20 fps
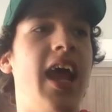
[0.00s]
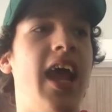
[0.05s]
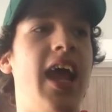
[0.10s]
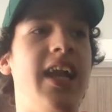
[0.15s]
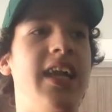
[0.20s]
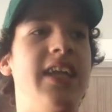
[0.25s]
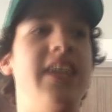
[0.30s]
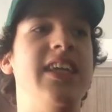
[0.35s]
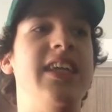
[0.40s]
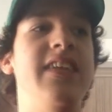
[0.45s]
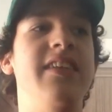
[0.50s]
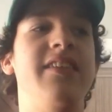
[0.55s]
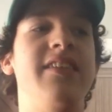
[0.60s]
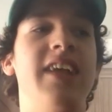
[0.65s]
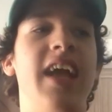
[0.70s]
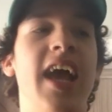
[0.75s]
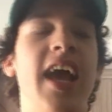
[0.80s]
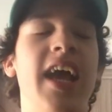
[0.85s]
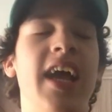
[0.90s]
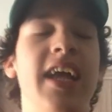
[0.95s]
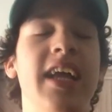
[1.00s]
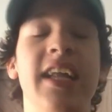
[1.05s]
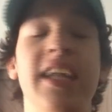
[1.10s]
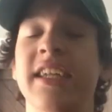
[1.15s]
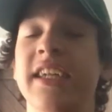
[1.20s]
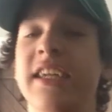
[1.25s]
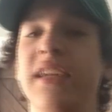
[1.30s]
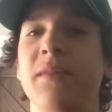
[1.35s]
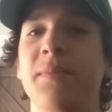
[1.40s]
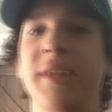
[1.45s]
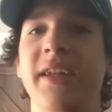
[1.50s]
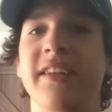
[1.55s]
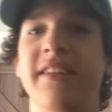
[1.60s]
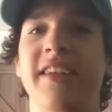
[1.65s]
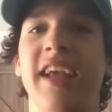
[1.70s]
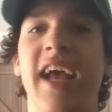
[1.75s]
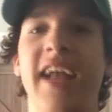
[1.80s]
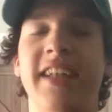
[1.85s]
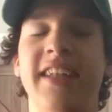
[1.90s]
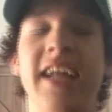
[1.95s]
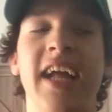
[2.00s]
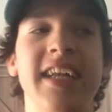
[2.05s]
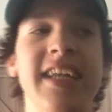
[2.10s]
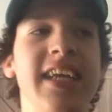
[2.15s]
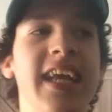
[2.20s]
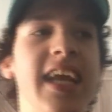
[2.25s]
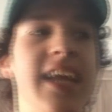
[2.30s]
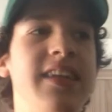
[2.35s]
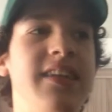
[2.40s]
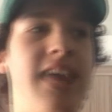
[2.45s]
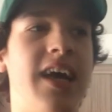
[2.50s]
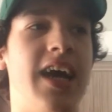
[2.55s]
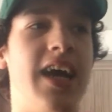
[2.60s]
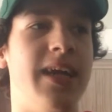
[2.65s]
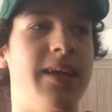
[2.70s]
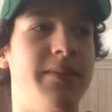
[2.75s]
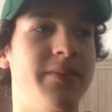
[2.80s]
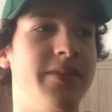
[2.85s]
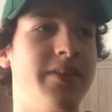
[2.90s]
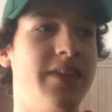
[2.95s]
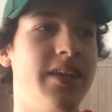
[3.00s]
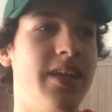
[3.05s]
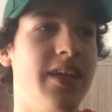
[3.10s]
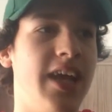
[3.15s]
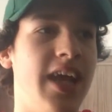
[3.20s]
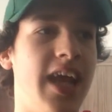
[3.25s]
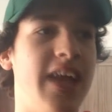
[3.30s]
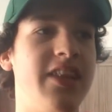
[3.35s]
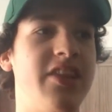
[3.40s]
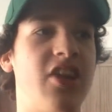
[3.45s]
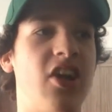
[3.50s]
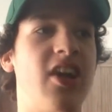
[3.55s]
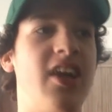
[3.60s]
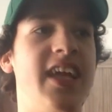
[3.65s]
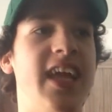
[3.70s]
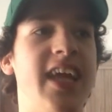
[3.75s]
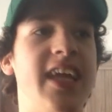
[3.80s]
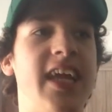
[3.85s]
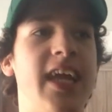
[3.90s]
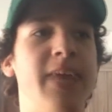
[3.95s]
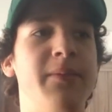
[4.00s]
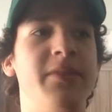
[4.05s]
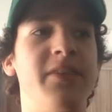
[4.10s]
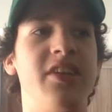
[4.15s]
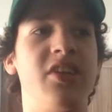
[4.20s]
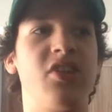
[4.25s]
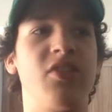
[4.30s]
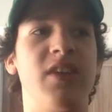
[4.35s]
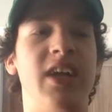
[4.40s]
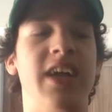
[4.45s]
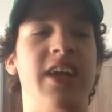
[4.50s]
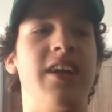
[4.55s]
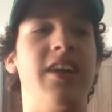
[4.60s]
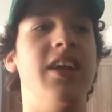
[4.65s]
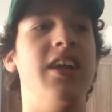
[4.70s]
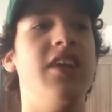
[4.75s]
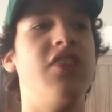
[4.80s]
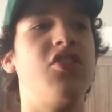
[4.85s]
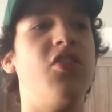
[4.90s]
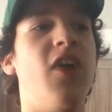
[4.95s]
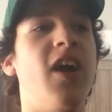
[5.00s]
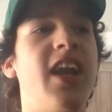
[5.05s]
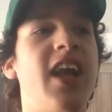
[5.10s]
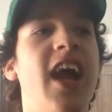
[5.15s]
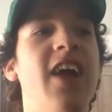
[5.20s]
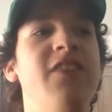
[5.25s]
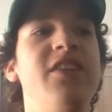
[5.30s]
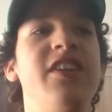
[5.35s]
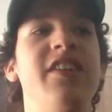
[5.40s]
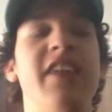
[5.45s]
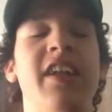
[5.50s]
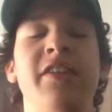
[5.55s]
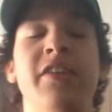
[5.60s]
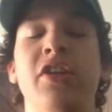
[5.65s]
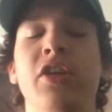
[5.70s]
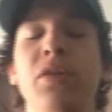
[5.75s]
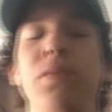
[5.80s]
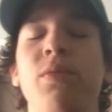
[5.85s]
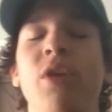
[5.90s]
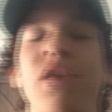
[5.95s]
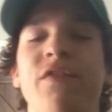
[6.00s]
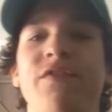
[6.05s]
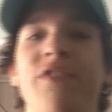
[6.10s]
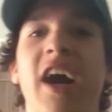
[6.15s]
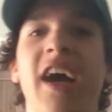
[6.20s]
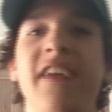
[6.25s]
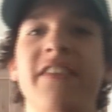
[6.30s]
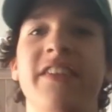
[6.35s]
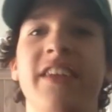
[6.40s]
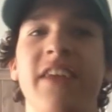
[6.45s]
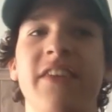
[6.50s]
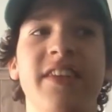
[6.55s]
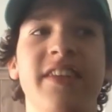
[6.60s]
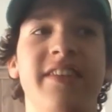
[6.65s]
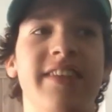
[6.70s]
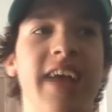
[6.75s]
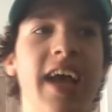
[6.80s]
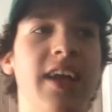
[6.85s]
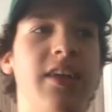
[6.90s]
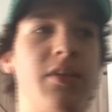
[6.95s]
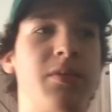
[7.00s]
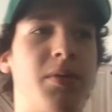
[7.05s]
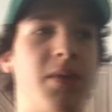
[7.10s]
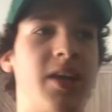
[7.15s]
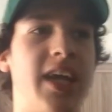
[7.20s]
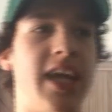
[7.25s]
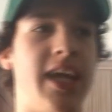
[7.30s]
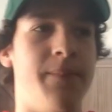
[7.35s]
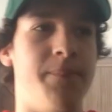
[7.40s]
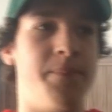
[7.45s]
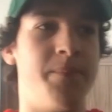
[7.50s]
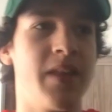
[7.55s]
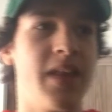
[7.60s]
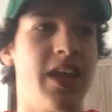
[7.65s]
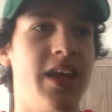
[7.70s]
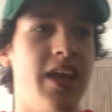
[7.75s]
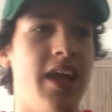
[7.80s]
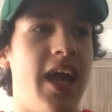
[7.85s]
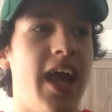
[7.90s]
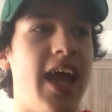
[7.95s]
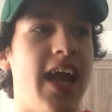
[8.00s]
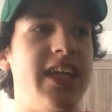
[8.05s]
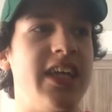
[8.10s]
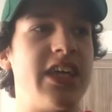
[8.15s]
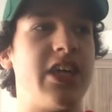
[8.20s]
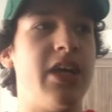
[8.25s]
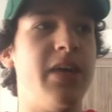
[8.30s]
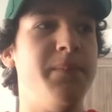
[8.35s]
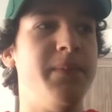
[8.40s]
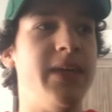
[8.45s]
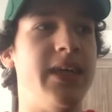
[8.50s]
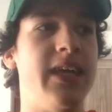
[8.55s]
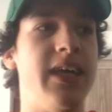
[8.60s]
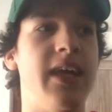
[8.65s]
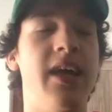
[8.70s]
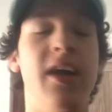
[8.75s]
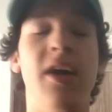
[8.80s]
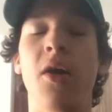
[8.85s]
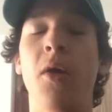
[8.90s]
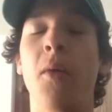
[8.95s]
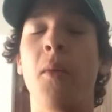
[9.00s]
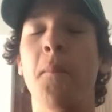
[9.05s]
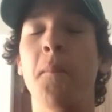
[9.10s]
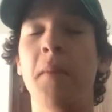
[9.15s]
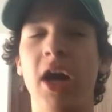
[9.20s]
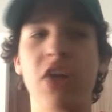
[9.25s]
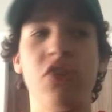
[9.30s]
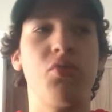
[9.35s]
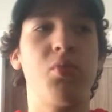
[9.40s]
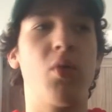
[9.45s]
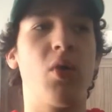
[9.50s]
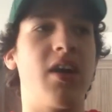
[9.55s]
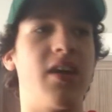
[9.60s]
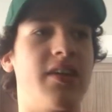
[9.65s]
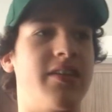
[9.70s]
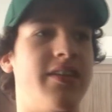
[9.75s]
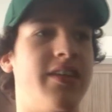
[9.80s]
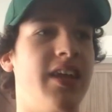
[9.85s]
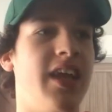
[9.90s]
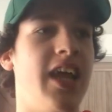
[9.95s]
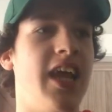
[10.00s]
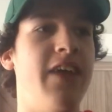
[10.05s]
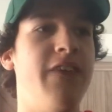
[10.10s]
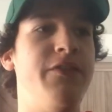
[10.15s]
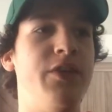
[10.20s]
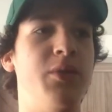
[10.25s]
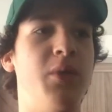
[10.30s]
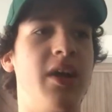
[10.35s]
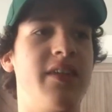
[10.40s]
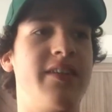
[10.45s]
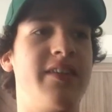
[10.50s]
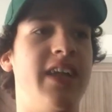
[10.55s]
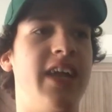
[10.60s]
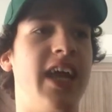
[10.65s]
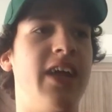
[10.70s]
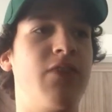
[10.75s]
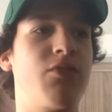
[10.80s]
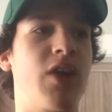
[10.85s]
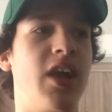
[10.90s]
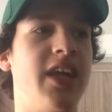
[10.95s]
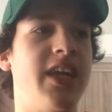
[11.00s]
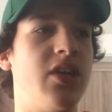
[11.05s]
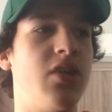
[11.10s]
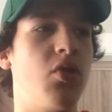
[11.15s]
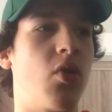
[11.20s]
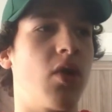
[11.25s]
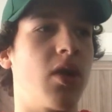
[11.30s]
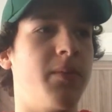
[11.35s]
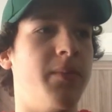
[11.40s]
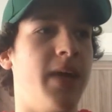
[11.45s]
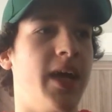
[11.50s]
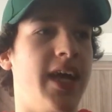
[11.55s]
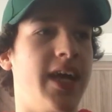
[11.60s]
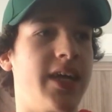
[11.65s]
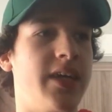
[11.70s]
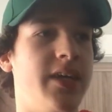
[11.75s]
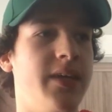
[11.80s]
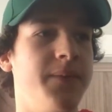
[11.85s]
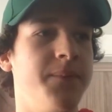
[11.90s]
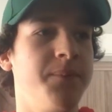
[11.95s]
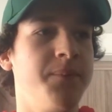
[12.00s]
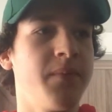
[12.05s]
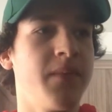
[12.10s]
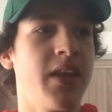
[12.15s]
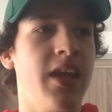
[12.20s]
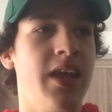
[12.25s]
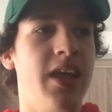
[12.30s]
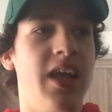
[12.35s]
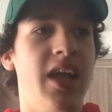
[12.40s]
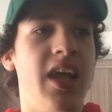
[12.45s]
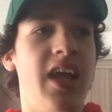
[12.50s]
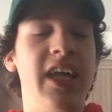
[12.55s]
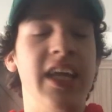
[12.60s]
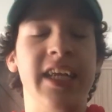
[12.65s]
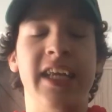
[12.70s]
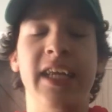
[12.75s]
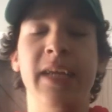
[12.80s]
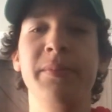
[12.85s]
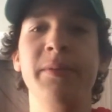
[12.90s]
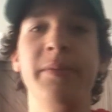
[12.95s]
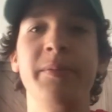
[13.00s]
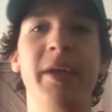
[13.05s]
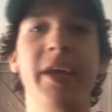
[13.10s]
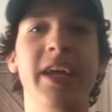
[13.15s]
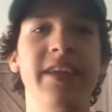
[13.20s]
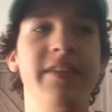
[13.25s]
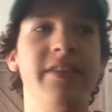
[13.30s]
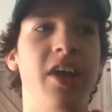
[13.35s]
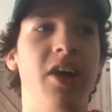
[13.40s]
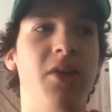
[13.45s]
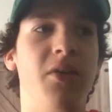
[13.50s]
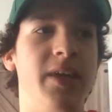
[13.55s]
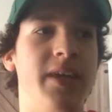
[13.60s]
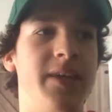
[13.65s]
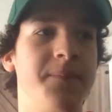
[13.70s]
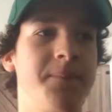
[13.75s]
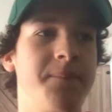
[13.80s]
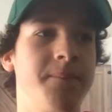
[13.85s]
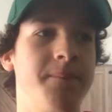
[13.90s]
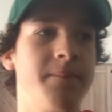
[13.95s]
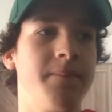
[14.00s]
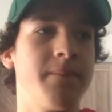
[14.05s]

and he's been sacked 98 times in 38 games in career. So on average, that's 2.57 sacks per game. And it could be much worse if he wasn't a running quarterback. He keeps plays going,